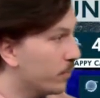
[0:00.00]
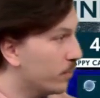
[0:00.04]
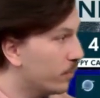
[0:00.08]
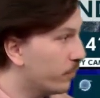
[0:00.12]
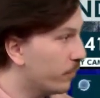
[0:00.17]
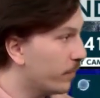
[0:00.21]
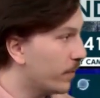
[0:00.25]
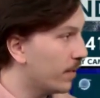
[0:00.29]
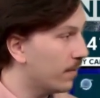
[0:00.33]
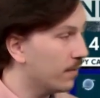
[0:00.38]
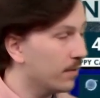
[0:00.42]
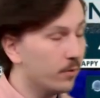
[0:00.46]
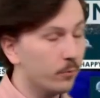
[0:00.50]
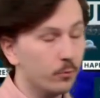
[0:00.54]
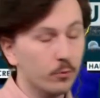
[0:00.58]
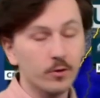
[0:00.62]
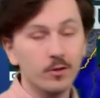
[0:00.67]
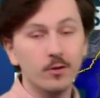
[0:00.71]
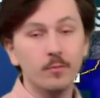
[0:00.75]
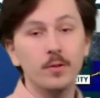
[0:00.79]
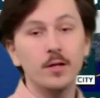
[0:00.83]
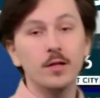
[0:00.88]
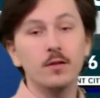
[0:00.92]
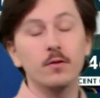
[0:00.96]
the valley, we're going
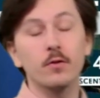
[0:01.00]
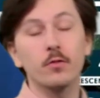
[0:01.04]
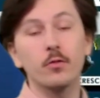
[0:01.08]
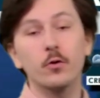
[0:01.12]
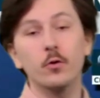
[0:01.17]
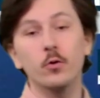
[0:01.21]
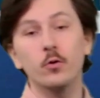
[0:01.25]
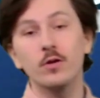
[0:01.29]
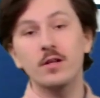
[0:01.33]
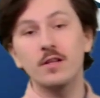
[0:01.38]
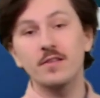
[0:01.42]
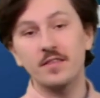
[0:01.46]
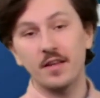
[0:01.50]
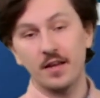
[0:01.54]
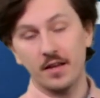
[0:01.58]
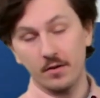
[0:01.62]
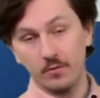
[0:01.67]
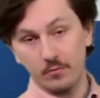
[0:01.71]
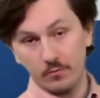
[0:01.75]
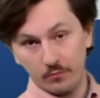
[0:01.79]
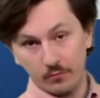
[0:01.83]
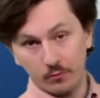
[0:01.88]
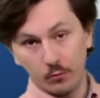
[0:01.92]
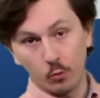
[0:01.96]
to be in the 30s and
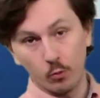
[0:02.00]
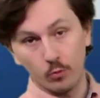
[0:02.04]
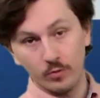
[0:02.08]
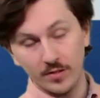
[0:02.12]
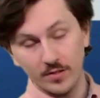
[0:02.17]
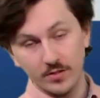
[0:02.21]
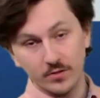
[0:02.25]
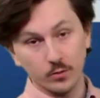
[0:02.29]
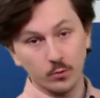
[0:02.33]
40s.